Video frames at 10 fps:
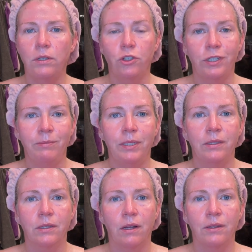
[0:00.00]
the
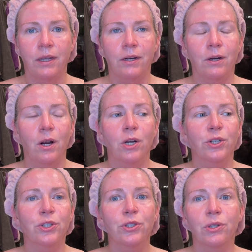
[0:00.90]
treatments on there are
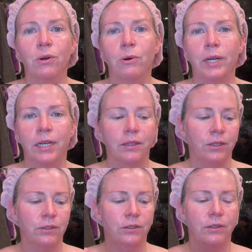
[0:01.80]
so quick.
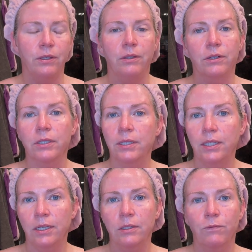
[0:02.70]
They're either
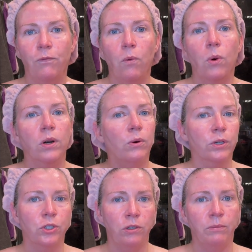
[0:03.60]
six, four,
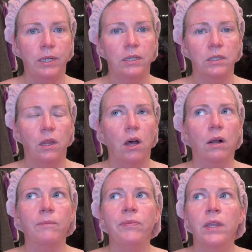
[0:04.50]
or two minutes
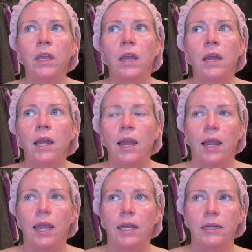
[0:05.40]
long.
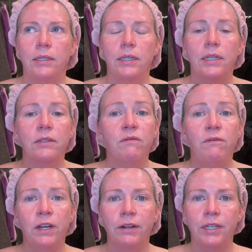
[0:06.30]
And it's
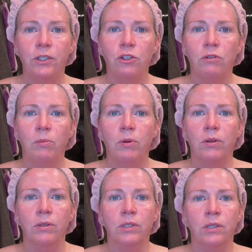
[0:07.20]
very
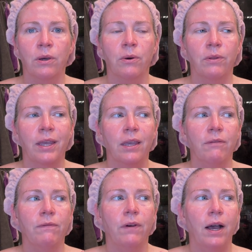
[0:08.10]
doable. So like
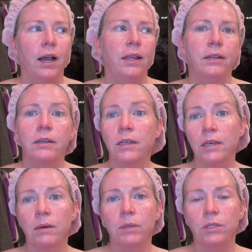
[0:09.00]
if I
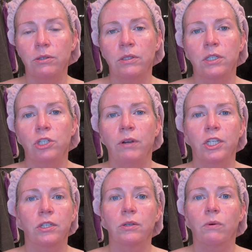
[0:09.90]
come into a
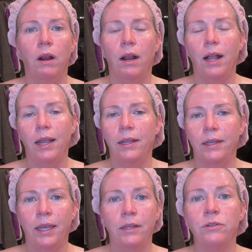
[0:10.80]
situation to where I
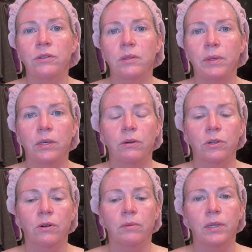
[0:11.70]
can't use the Pico
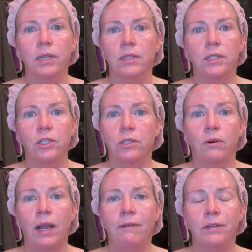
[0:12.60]
toner because I just
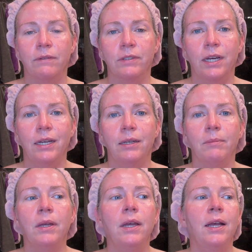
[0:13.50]
don't have enough
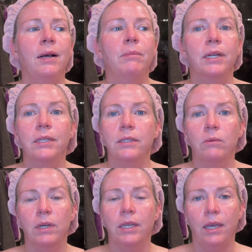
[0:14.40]
time, but I still
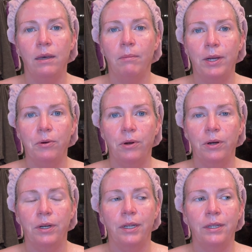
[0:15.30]
want to get
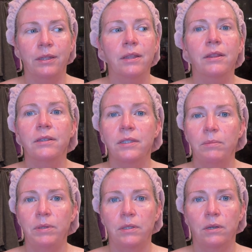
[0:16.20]
microcurrent in. The
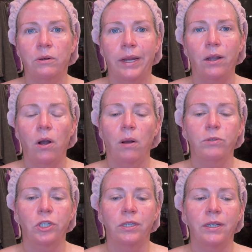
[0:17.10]
ZIIP is a great
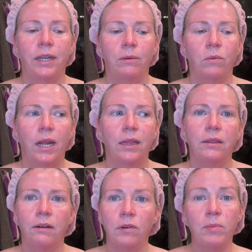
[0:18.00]
option. And what I
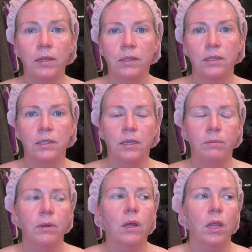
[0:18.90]
love about the
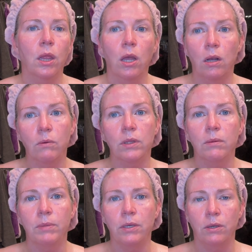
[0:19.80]
ZIIP along with the
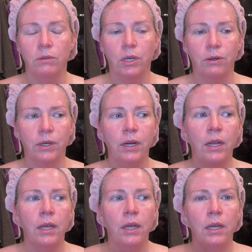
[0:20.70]
Pico toner
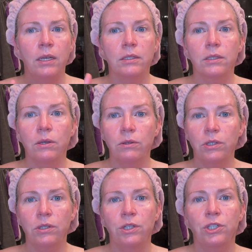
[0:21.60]
is those
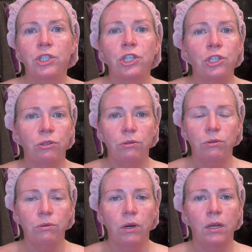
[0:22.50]
are the
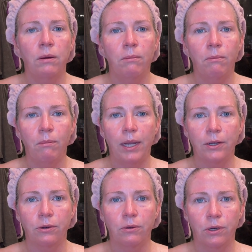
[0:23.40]
two
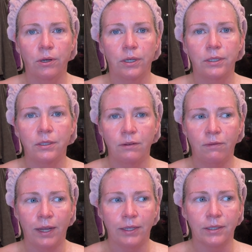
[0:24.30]
microcurrent
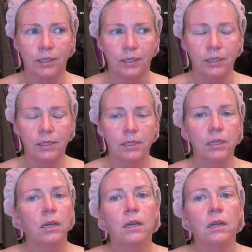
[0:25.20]
devices